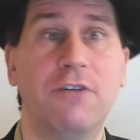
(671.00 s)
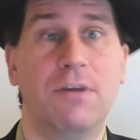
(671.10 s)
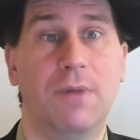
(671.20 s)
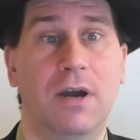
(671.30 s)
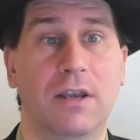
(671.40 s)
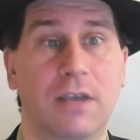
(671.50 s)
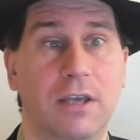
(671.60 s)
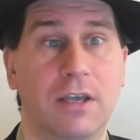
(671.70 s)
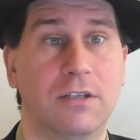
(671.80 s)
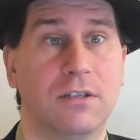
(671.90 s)
behind
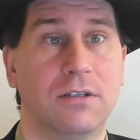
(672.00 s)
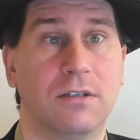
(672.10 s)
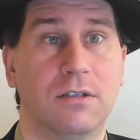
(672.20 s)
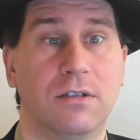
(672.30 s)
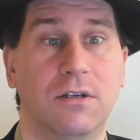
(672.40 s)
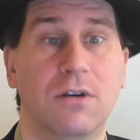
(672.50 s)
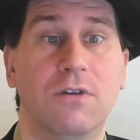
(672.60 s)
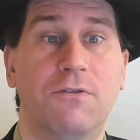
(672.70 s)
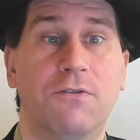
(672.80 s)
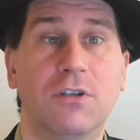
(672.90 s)
CASE.
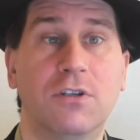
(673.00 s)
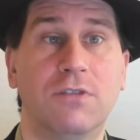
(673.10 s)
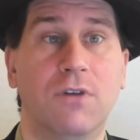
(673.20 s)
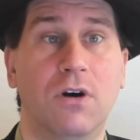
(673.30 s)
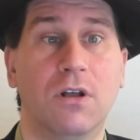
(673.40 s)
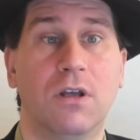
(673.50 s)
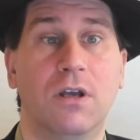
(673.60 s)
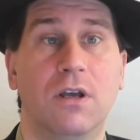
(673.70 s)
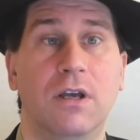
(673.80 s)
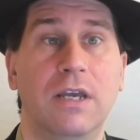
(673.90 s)
First of all
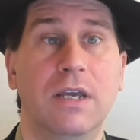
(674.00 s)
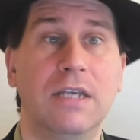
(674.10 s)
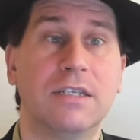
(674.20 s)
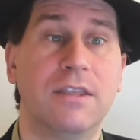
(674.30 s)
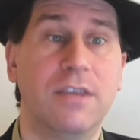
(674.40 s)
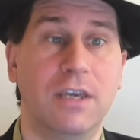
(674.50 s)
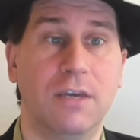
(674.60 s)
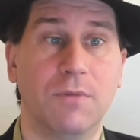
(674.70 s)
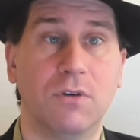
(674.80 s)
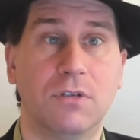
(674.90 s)
is
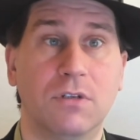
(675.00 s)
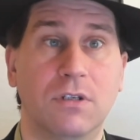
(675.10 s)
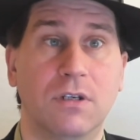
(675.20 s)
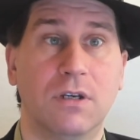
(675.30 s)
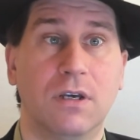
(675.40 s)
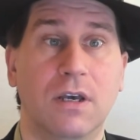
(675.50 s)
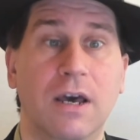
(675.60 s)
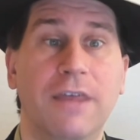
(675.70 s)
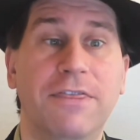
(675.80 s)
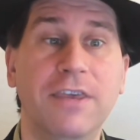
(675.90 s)
thinking modes.
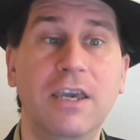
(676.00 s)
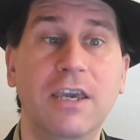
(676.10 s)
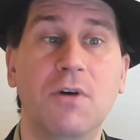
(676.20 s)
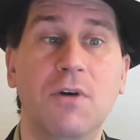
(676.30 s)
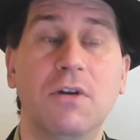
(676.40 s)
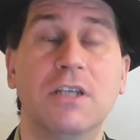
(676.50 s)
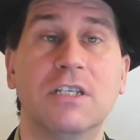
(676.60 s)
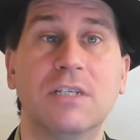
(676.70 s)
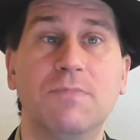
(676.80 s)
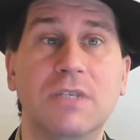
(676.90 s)
A thinking mode is a
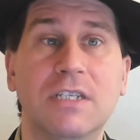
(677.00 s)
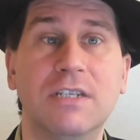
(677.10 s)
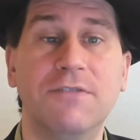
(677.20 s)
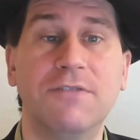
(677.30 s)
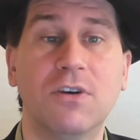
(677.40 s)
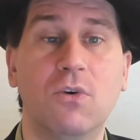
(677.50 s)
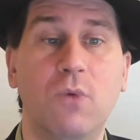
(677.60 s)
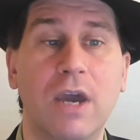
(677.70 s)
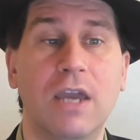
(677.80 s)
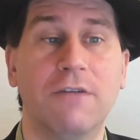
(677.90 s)
specific
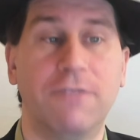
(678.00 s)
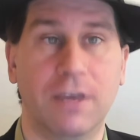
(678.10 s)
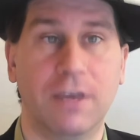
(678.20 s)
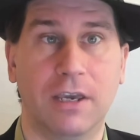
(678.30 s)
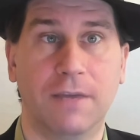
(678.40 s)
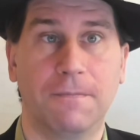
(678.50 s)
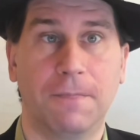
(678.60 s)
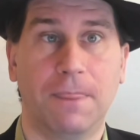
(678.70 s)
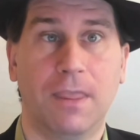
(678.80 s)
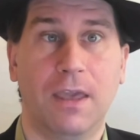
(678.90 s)
way of thinking.
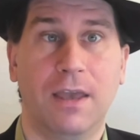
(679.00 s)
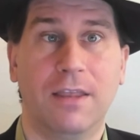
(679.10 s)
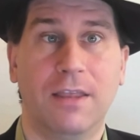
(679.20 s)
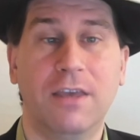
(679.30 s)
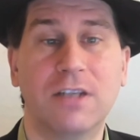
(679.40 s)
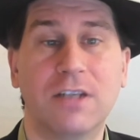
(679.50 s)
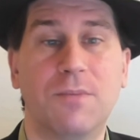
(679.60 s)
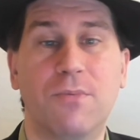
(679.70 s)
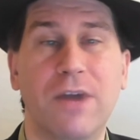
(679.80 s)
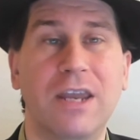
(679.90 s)
Think of it as a
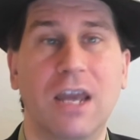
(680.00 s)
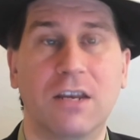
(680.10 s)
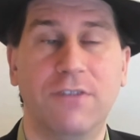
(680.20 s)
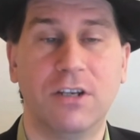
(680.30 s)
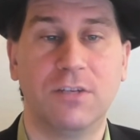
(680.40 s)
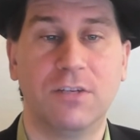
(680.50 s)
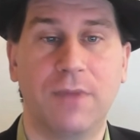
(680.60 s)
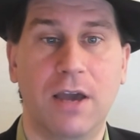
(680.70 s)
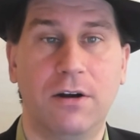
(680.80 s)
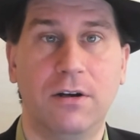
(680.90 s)
brain activation
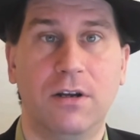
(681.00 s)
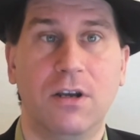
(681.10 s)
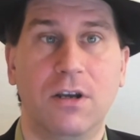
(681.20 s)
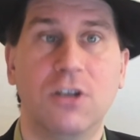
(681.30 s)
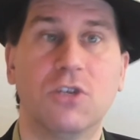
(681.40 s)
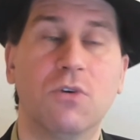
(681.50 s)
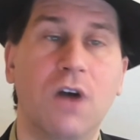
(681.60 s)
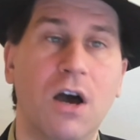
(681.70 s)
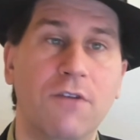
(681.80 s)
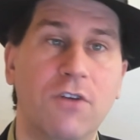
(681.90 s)
pattern. So
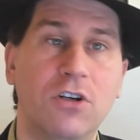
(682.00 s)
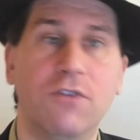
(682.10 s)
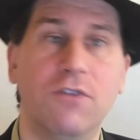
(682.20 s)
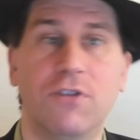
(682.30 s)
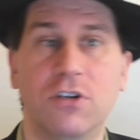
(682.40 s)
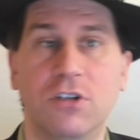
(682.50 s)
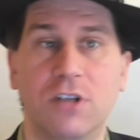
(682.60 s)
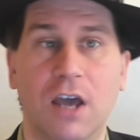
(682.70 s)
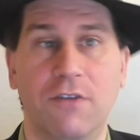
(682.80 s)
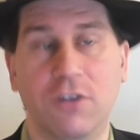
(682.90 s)
convergent versus
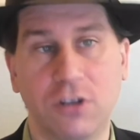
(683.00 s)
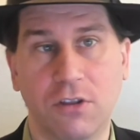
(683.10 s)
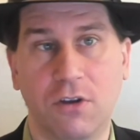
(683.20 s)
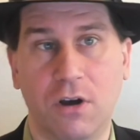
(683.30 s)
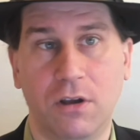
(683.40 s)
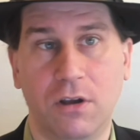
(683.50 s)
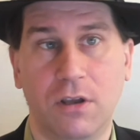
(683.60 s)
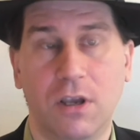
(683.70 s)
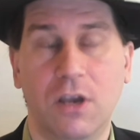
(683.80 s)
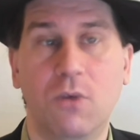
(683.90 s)
divergent thought.
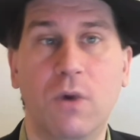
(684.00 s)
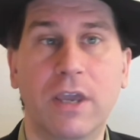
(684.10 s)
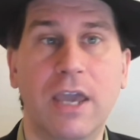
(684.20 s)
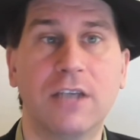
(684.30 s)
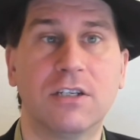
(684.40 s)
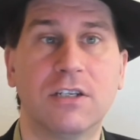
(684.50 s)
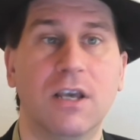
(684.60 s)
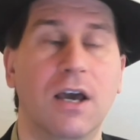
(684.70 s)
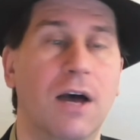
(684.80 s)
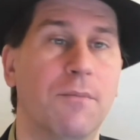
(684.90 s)
In one case,
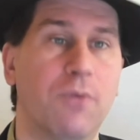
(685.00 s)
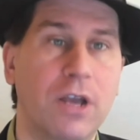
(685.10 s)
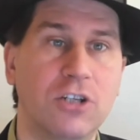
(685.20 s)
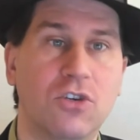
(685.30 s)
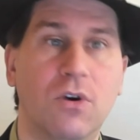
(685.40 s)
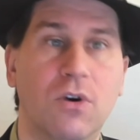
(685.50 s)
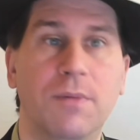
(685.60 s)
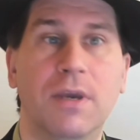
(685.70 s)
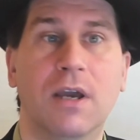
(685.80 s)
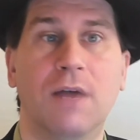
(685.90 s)
I'm
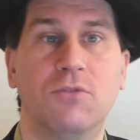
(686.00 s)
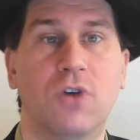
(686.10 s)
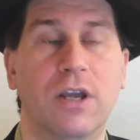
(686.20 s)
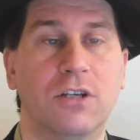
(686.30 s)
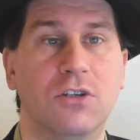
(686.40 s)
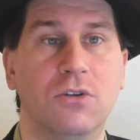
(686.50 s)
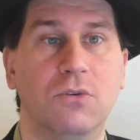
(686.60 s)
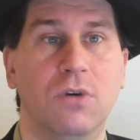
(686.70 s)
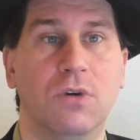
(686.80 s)
brainstorming, I'm trying to